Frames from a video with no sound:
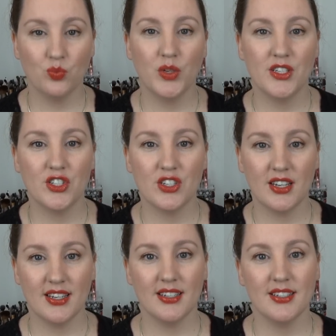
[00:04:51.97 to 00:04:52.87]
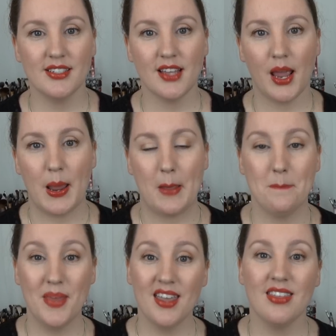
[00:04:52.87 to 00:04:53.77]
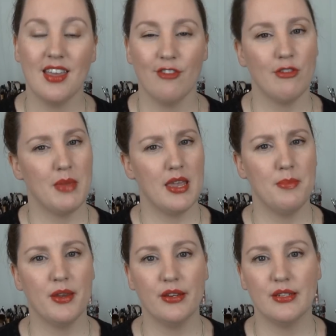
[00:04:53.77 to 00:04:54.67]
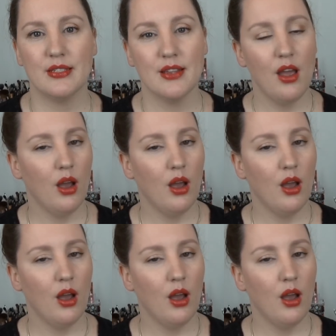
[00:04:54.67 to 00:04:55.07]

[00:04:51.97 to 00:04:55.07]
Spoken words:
which is a big thing for me because